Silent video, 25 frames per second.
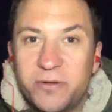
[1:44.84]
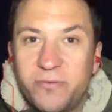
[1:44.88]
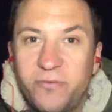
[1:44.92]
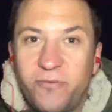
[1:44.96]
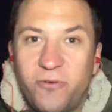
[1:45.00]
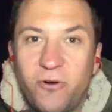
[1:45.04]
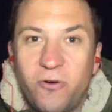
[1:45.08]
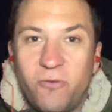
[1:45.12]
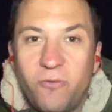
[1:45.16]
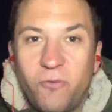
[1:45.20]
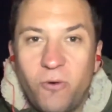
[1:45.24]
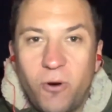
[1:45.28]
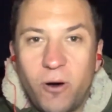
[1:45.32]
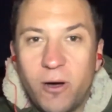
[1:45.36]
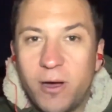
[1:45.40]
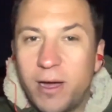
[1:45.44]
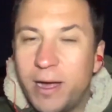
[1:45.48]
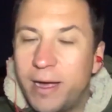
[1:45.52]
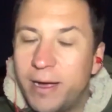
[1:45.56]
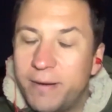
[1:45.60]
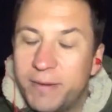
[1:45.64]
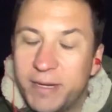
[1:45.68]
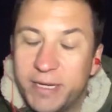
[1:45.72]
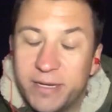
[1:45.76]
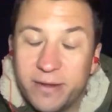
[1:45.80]
for war.
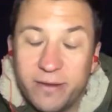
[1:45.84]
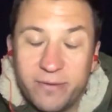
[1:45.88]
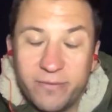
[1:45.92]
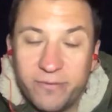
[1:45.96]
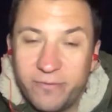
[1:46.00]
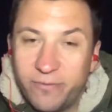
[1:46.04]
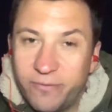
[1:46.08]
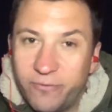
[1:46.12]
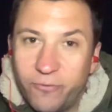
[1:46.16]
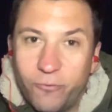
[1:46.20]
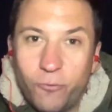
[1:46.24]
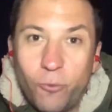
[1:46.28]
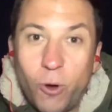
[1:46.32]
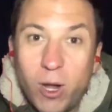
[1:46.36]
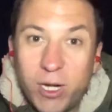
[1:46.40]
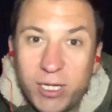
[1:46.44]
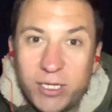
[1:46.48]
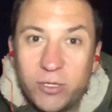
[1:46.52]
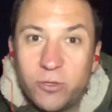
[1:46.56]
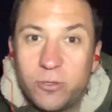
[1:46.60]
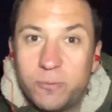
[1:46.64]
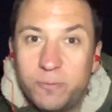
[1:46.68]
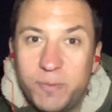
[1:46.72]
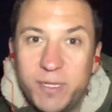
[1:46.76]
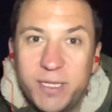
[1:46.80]
I mean, what
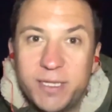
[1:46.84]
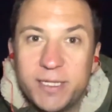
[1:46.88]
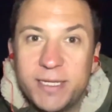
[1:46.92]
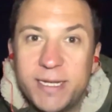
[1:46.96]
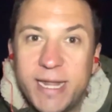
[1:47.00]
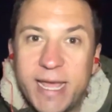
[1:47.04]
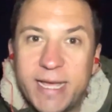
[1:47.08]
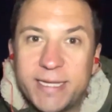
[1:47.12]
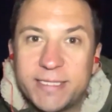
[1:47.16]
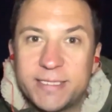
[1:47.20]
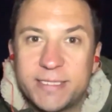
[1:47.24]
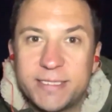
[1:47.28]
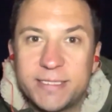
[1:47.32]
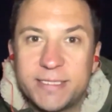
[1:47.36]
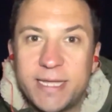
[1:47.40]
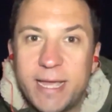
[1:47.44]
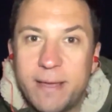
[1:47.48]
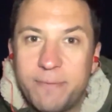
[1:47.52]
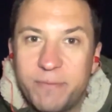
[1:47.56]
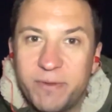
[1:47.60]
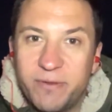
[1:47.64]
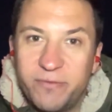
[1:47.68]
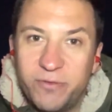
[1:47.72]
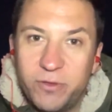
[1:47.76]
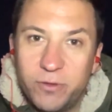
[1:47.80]
could be the next
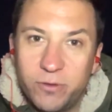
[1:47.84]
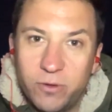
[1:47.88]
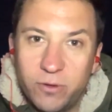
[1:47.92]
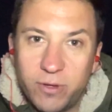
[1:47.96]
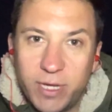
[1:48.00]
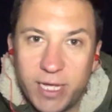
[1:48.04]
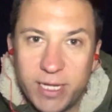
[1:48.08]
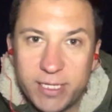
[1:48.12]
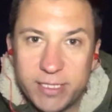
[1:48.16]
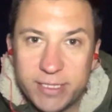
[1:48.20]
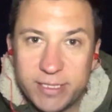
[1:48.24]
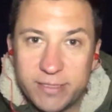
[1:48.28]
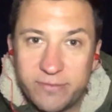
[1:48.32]
step? If you look at it